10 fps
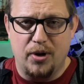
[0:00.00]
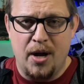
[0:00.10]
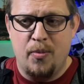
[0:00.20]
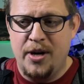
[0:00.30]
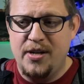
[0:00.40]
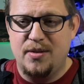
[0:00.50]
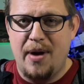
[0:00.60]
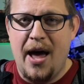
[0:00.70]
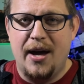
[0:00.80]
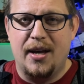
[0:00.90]
And when he's
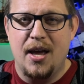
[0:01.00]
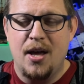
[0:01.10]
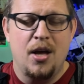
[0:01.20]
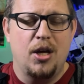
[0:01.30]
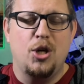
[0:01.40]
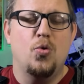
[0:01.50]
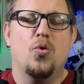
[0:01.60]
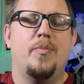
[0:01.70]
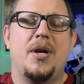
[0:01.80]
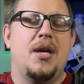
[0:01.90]
back, you will
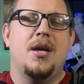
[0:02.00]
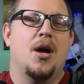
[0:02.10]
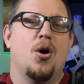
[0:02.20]
be